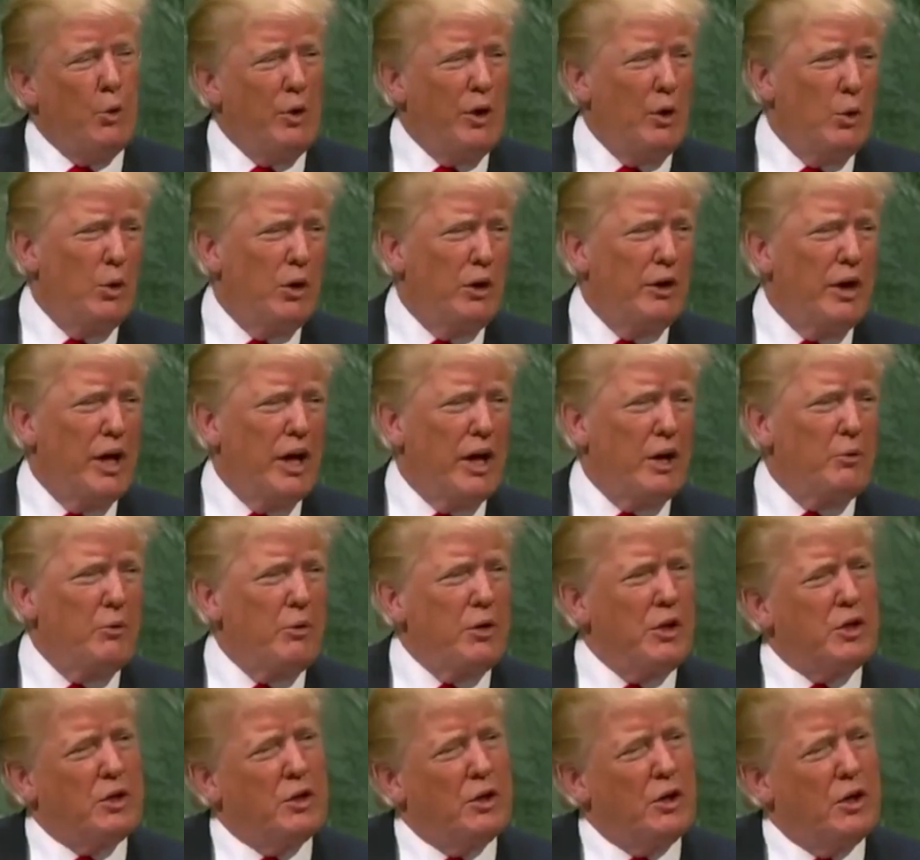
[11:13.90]
we will not
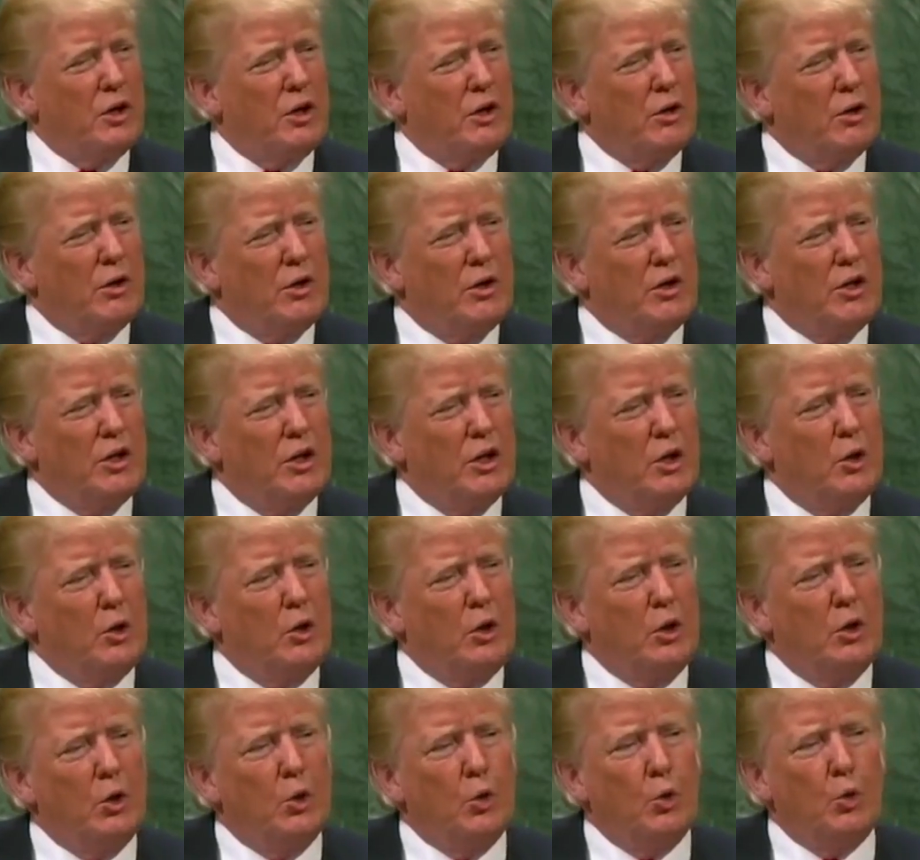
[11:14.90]
return until
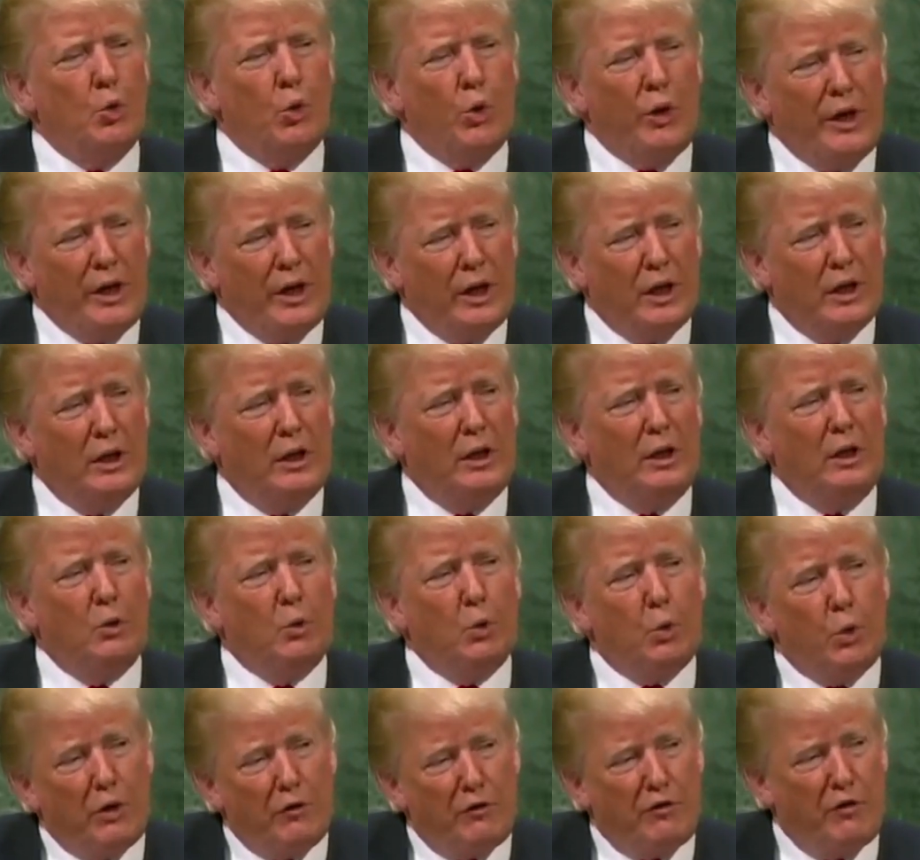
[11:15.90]
real
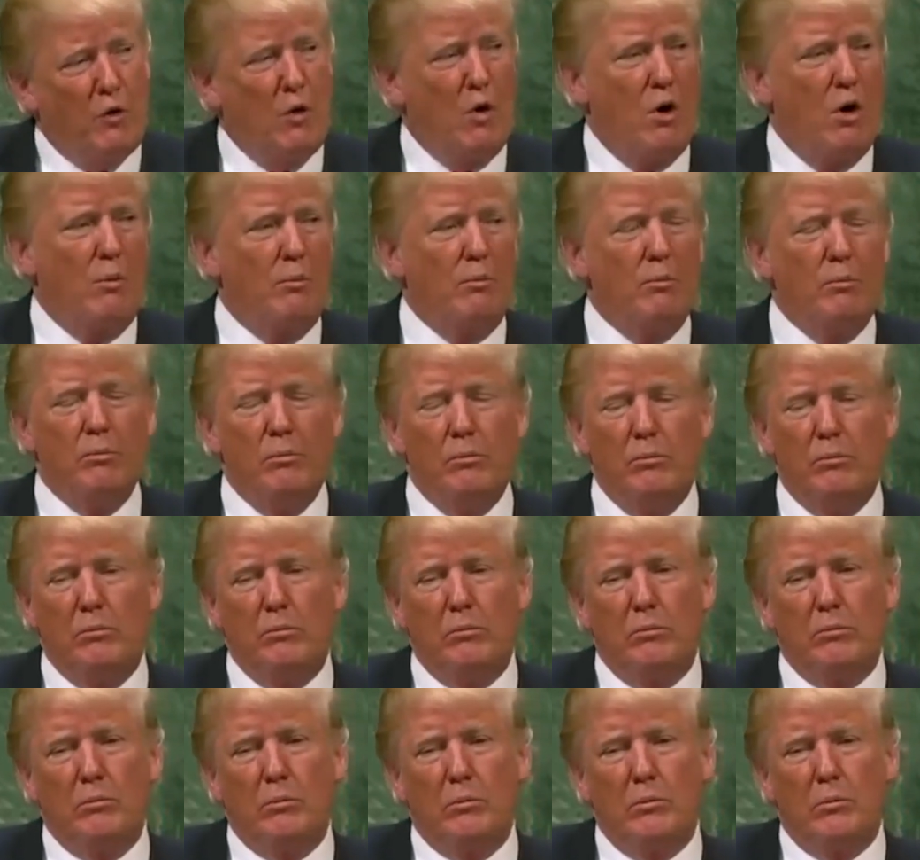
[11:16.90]
reform
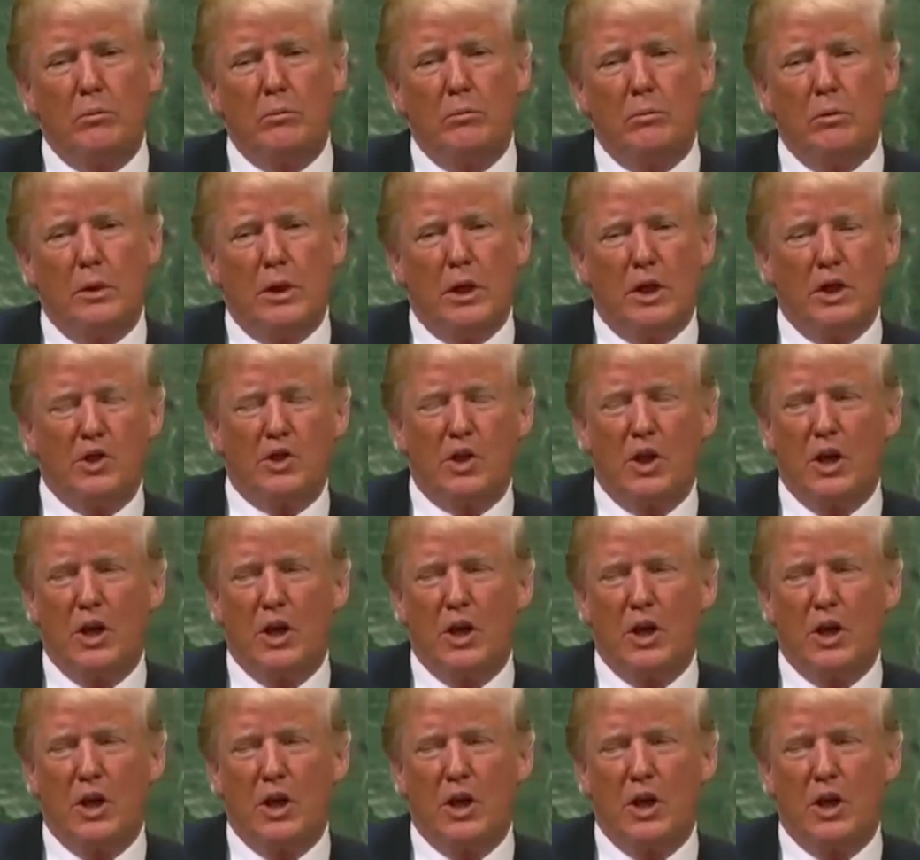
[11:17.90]
is